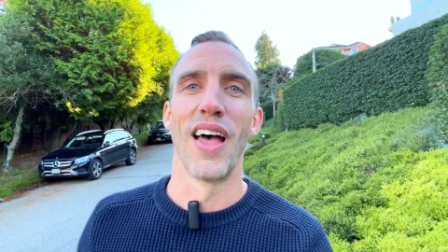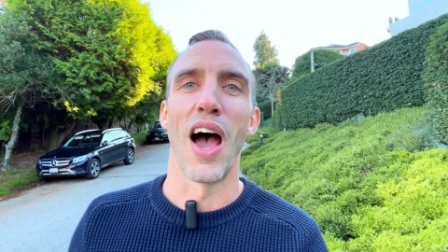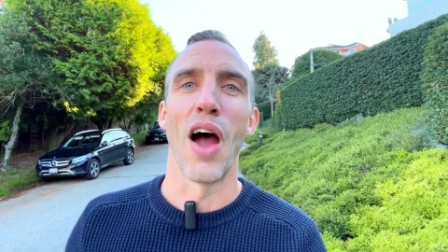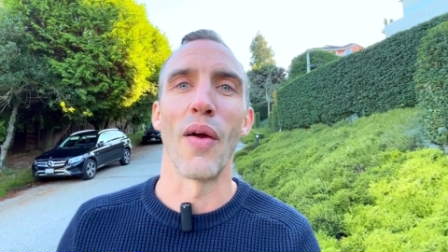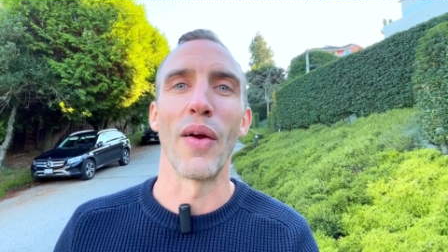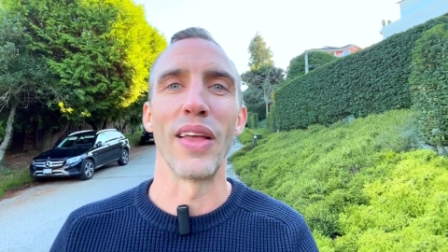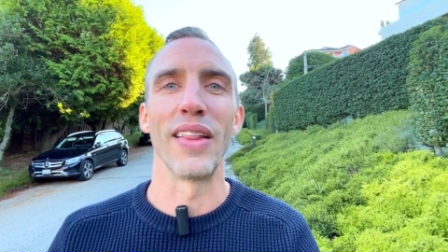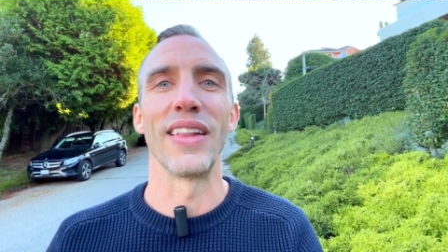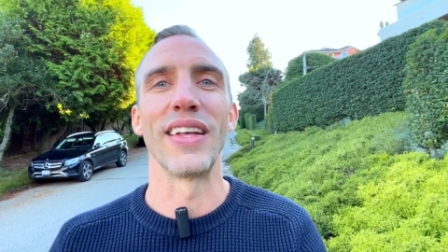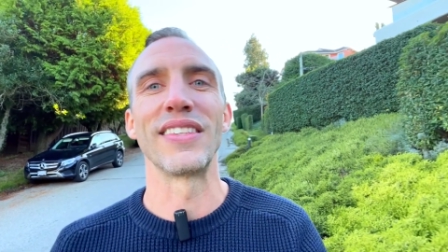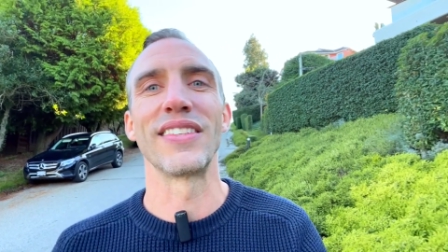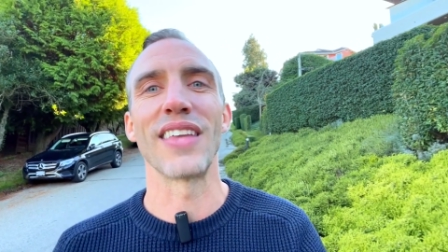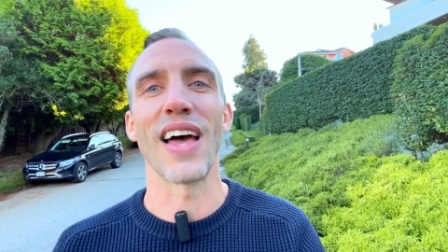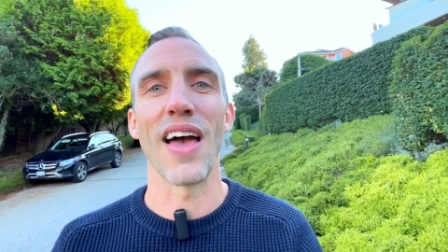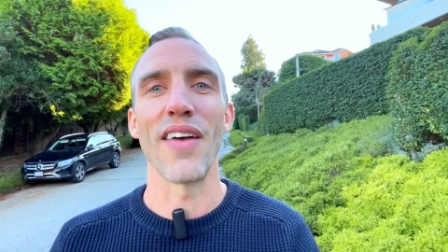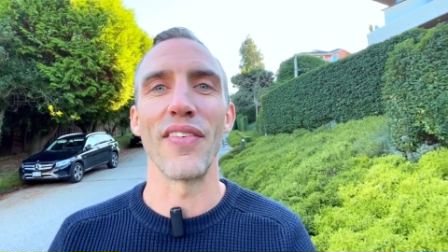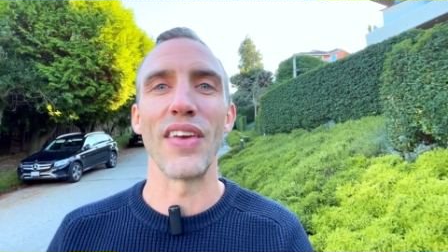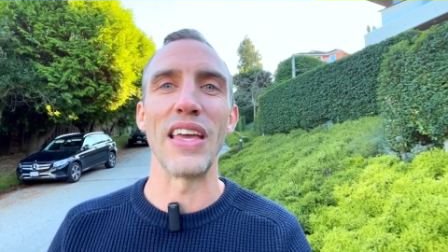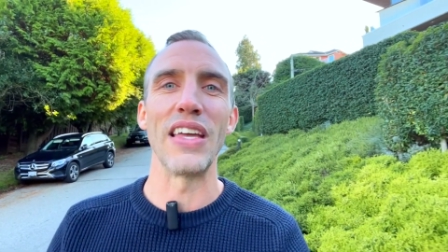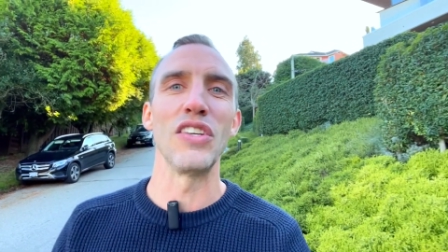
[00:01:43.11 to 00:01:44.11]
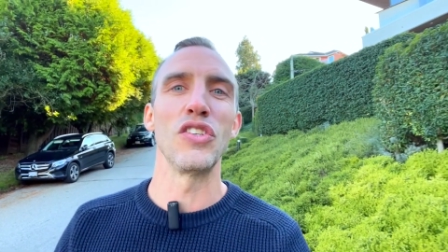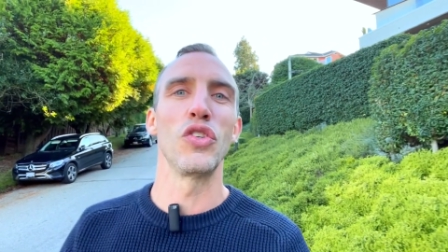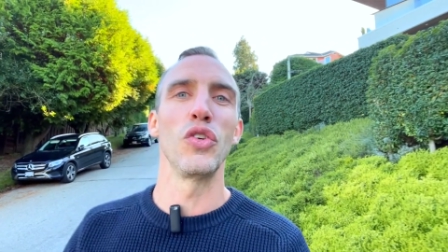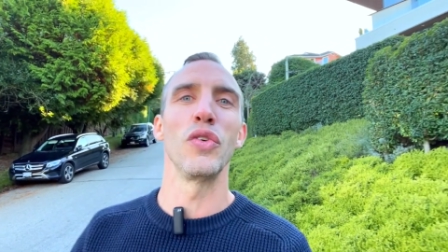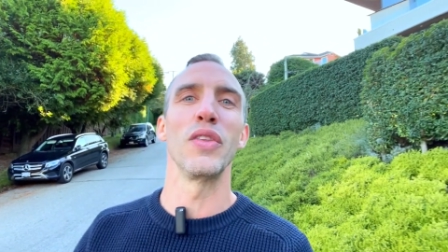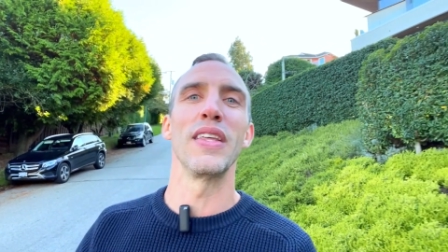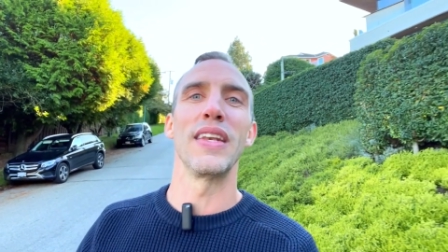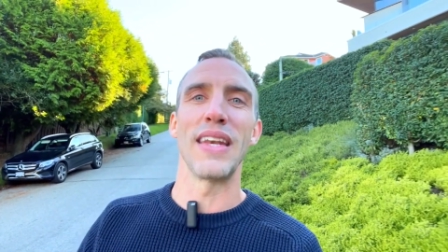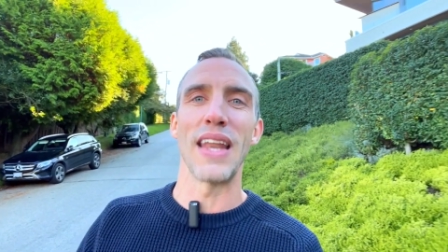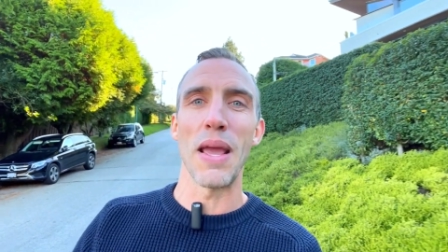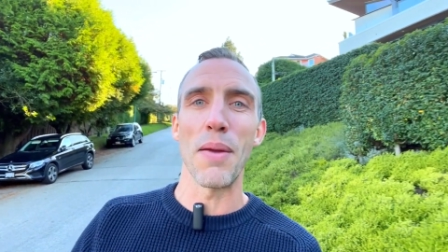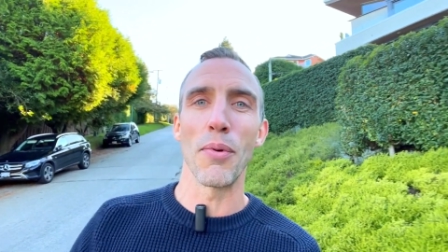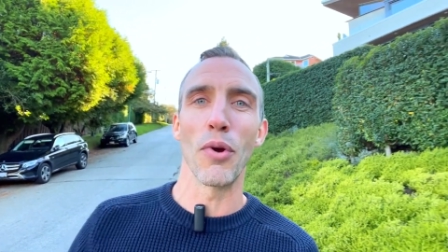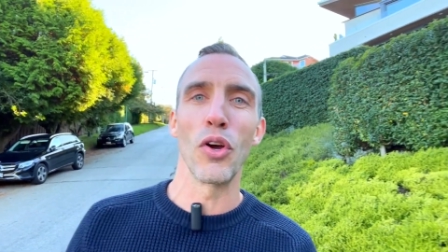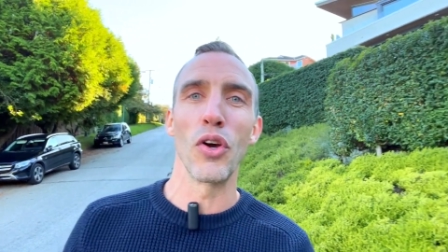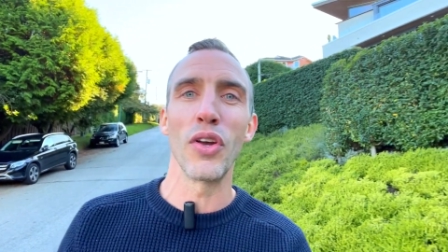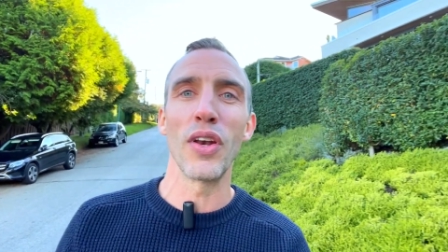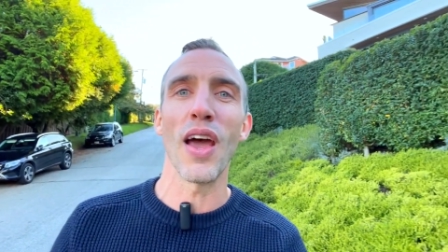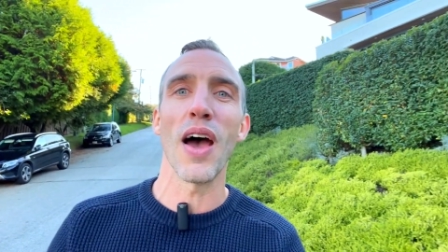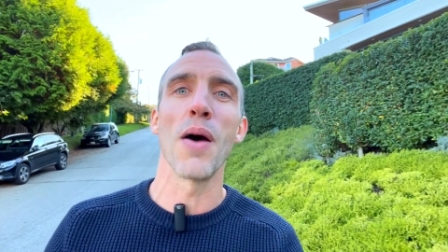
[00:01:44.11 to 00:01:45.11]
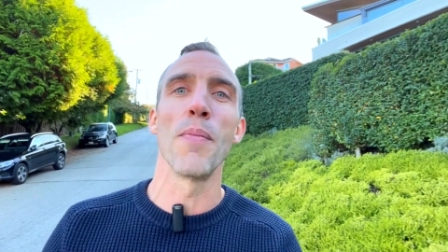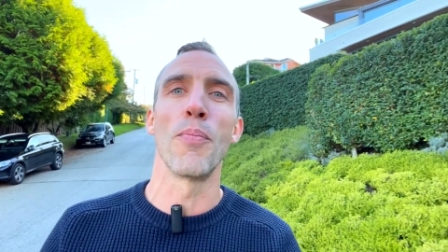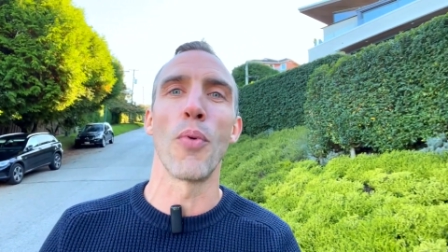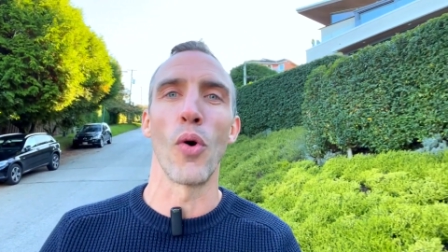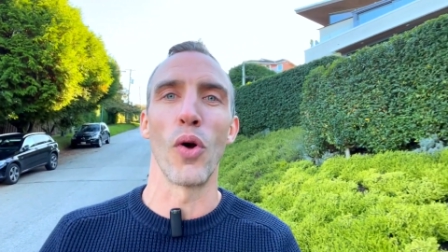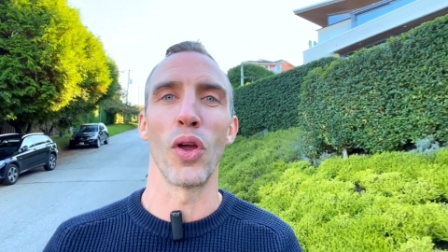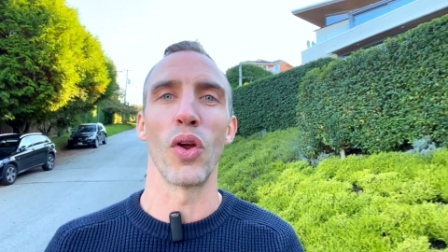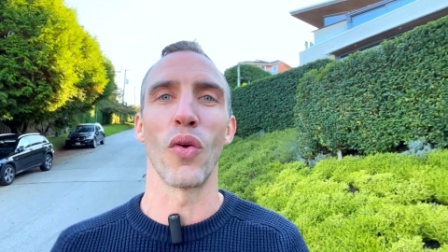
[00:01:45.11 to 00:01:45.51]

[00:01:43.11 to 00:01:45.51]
All right, let's dive into the neighborhood of Point